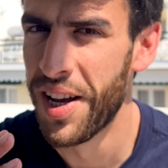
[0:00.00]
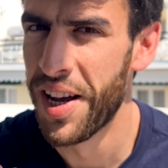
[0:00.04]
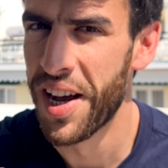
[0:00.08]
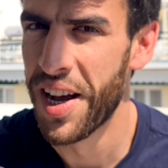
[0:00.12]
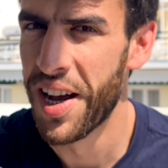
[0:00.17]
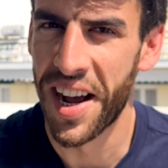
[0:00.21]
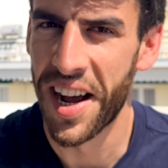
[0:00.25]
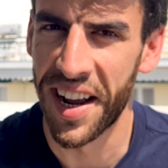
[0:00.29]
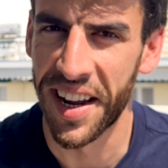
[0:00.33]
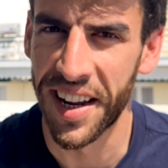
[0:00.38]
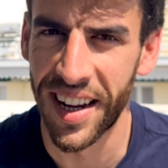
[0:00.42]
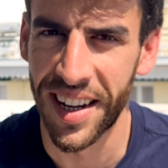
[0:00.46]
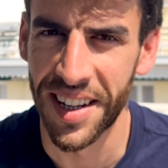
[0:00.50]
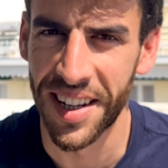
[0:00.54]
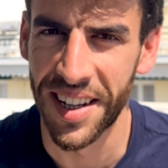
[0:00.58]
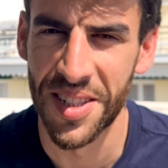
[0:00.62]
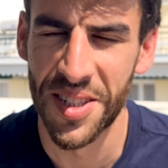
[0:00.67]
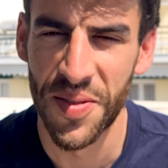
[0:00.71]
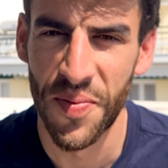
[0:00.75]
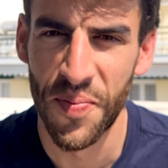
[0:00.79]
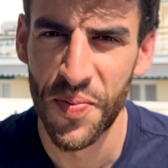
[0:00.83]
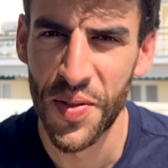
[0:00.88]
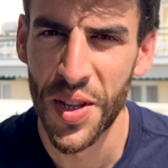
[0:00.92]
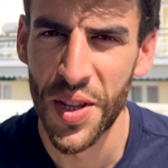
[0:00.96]
Hi guys!
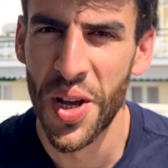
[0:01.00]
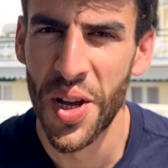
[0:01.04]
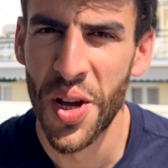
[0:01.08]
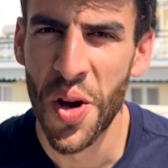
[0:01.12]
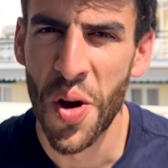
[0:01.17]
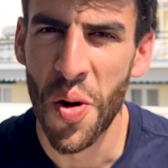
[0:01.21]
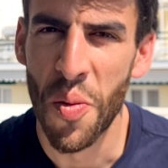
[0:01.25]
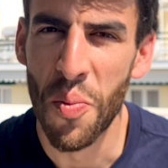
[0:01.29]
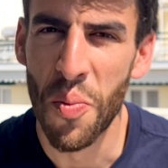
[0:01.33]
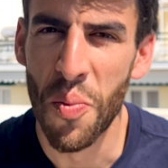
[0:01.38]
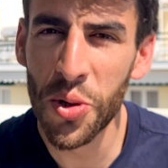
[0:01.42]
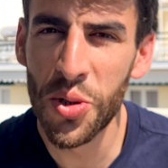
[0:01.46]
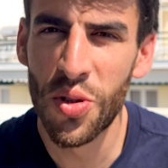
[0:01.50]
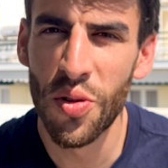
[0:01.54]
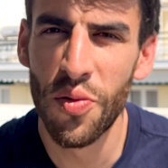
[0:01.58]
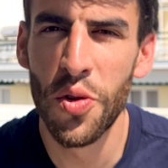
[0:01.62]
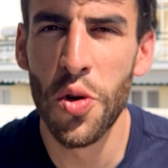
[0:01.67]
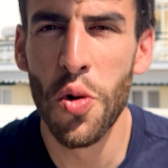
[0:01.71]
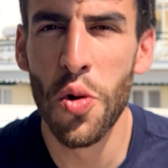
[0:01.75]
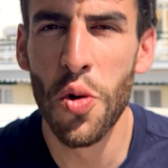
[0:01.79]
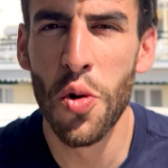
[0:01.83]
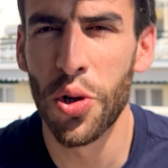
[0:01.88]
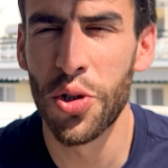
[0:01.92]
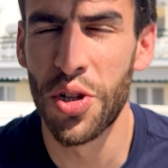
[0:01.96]
Most of you
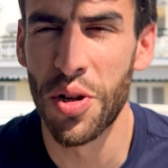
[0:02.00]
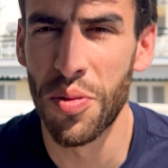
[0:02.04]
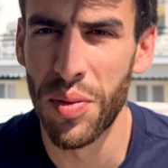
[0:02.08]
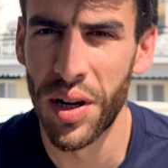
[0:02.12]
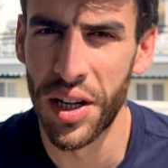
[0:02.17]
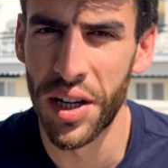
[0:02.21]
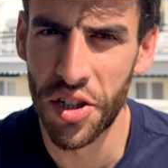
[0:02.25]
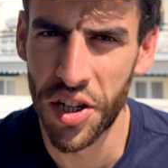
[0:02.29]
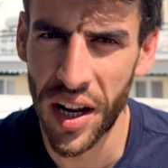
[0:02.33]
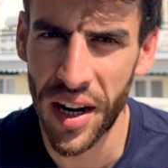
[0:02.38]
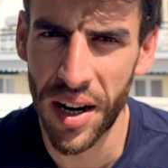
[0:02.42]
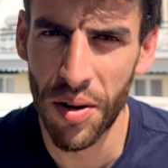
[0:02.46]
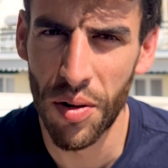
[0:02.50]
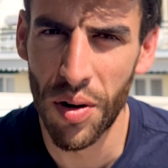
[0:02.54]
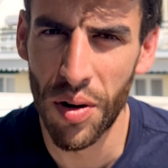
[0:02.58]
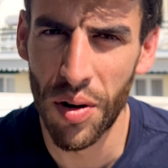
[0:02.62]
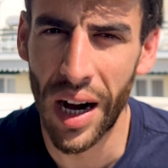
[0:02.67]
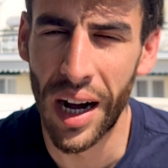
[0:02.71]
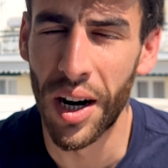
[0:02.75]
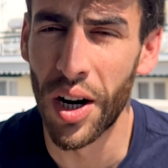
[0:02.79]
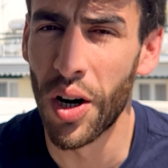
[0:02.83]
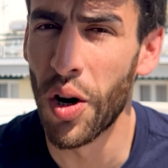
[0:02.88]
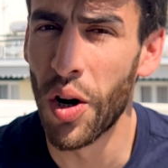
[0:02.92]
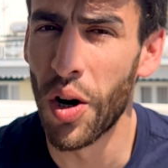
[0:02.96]
watching my channel
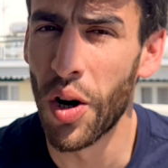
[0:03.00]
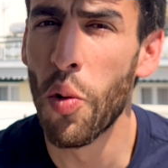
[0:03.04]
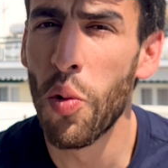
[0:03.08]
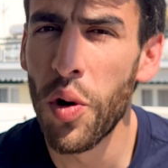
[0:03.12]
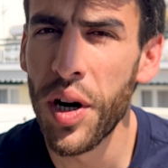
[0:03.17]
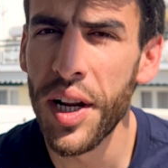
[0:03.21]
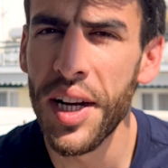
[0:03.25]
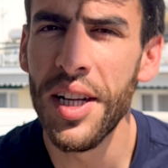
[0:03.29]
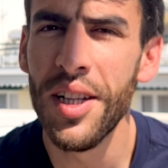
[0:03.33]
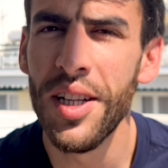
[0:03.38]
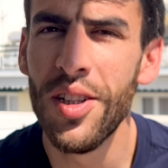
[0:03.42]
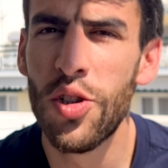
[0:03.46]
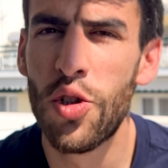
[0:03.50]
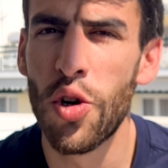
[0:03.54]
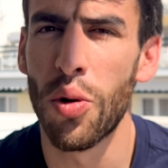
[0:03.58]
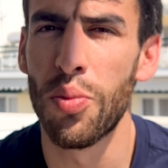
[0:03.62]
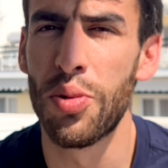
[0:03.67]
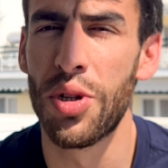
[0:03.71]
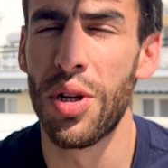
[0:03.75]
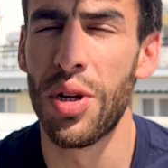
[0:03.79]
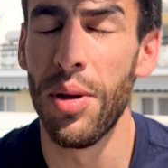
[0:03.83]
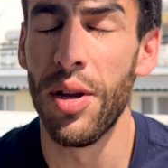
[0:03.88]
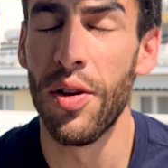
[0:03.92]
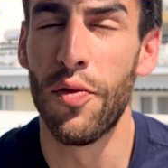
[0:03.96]
are already
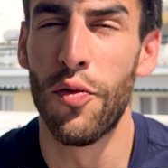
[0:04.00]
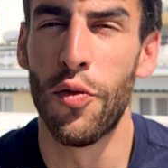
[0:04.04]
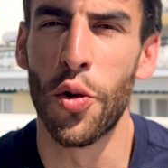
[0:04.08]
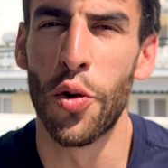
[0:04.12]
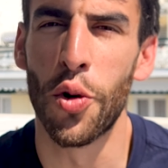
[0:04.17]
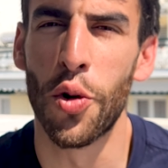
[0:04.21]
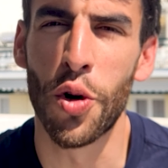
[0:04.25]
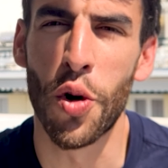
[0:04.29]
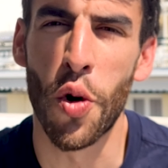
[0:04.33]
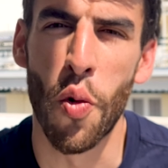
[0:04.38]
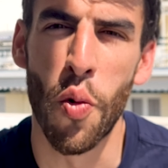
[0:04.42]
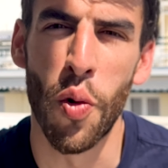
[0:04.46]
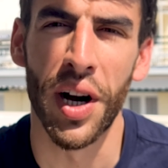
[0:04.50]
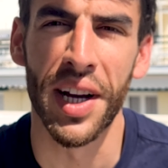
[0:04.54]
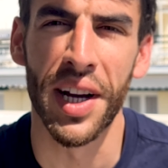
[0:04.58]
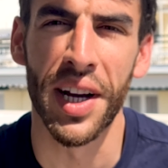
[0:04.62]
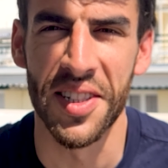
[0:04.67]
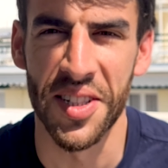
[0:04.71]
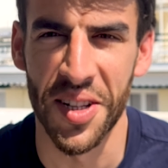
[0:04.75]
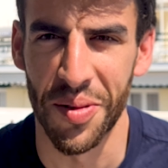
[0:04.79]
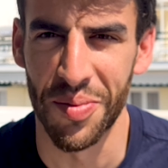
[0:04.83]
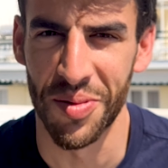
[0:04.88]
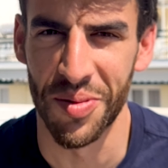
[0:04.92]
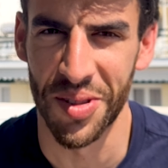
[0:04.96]
dropshipping for quite
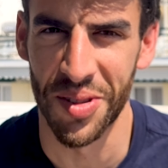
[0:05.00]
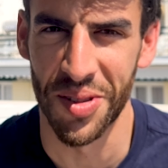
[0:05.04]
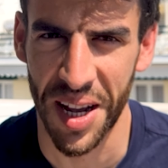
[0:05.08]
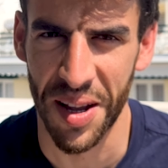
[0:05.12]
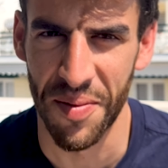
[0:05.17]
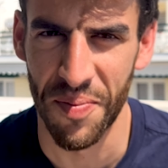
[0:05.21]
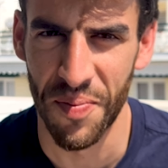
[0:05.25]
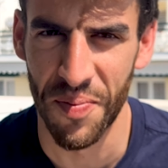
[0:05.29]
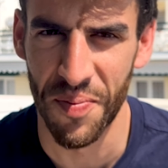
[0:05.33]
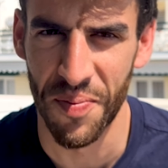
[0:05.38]
some time,